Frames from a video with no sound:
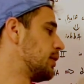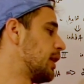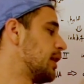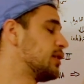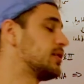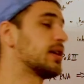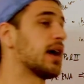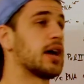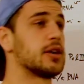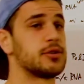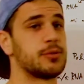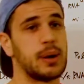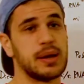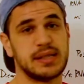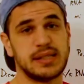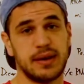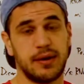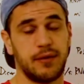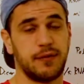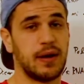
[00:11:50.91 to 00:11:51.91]
these guys are
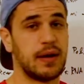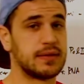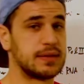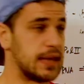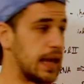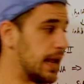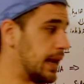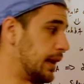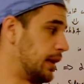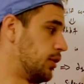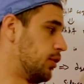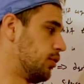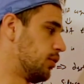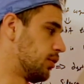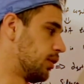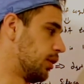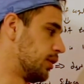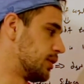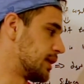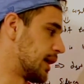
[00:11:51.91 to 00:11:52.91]
about 75 to 80
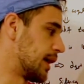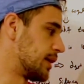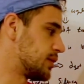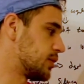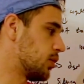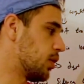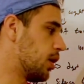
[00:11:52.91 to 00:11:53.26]
nucleotides